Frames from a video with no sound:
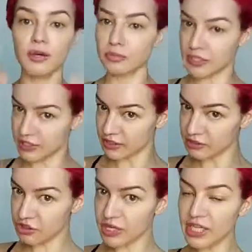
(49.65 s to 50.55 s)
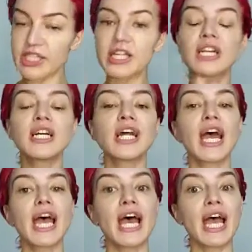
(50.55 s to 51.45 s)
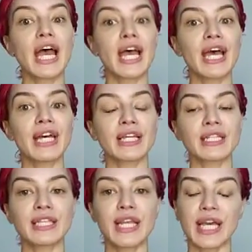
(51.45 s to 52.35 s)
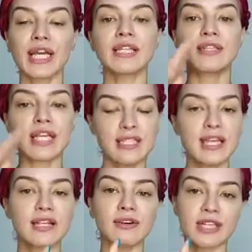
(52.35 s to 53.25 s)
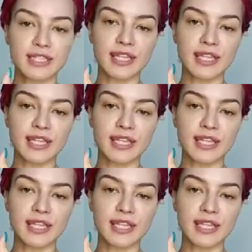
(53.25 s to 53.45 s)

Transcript: personal trainer, and then etc.